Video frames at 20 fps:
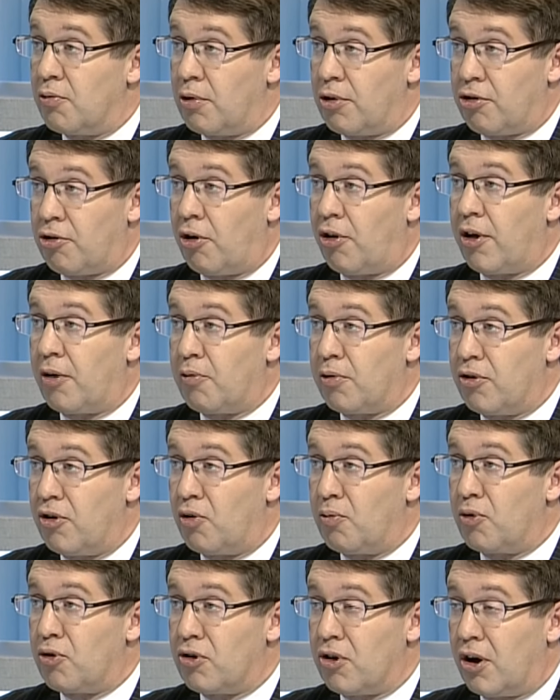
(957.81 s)
we saw that with
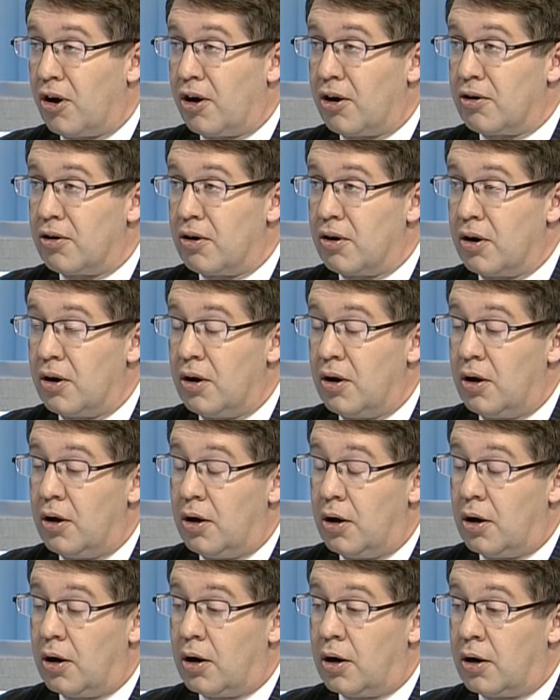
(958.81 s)
Roh Moo-hyun.
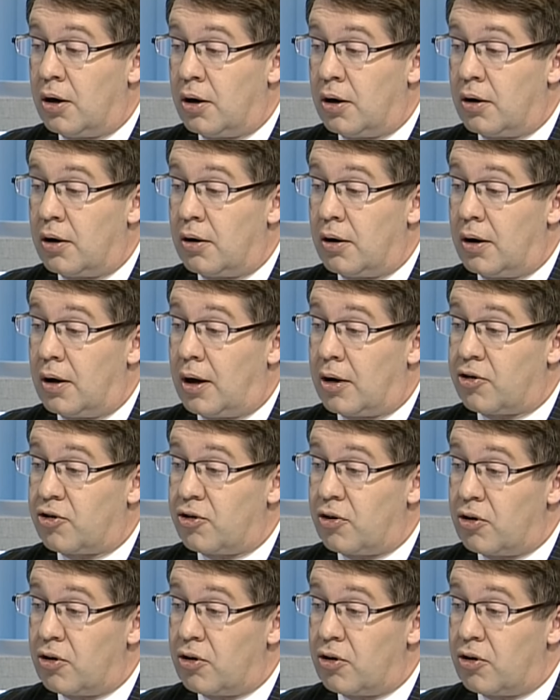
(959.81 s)
Actually